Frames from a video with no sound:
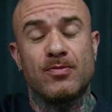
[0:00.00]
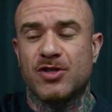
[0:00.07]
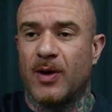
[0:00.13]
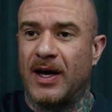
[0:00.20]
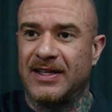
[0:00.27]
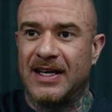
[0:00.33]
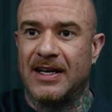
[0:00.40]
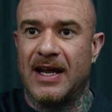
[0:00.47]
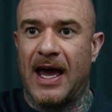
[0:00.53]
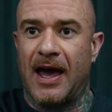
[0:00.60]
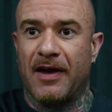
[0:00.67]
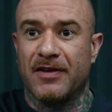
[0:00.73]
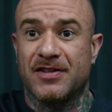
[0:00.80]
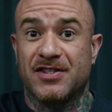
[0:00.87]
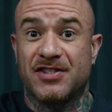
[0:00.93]
So I did
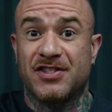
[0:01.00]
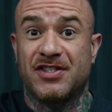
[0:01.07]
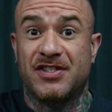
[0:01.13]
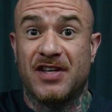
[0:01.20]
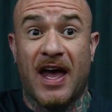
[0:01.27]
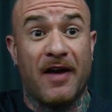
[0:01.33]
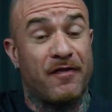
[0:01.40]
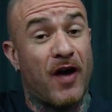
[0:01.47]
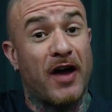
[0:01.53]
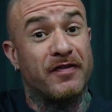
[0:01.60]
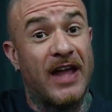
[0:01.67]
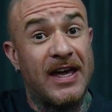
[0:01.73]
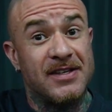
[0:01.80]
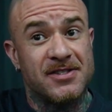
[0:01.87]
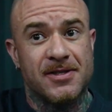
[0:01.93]
5
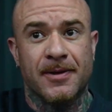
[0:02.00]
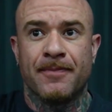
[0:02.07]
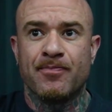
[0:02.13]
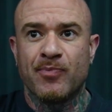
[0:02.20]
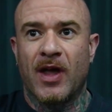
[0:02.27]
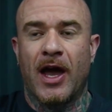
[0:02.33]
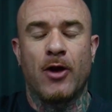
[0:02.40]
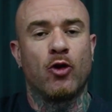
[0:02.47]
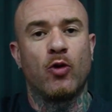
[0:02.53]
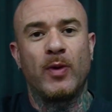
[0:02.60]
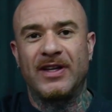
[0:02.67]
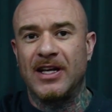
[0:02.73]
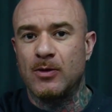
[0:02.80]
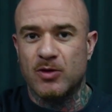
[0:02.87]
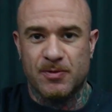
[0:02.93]
days, and all we
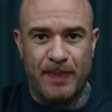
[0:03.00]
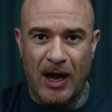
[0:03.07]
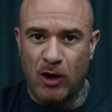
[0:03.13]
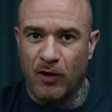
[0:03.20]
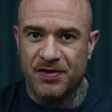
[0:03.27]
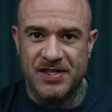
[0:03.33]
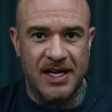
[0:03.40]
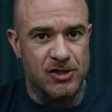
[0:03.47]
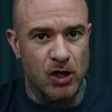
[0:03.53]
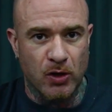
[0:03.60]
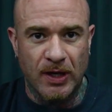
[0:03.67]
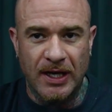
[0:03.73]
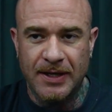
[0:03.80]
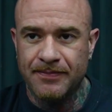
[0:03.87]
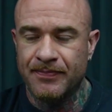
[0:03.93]
did was back off sets
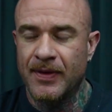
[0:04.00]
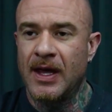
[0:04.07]
only.